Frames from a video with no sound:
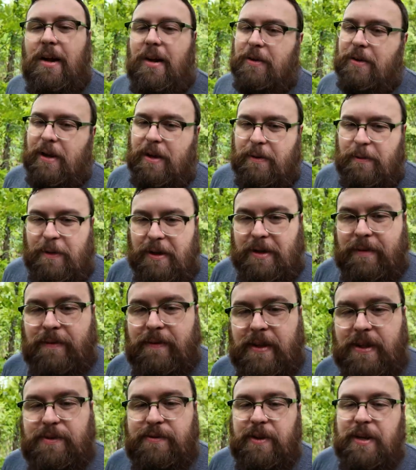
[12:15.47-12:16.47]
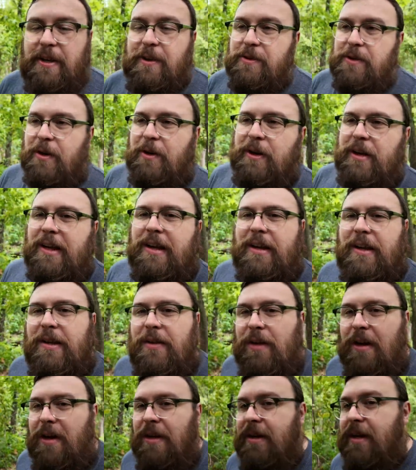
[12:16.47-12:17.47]
Okay, well, this video is already
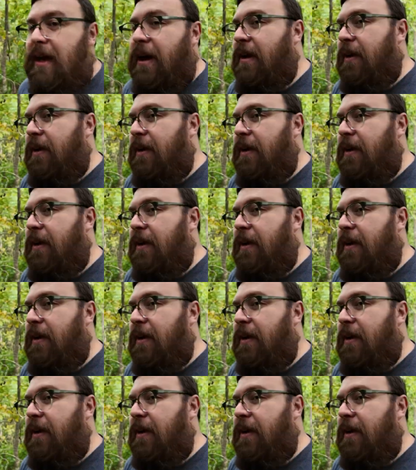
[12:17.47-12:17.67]
getting long.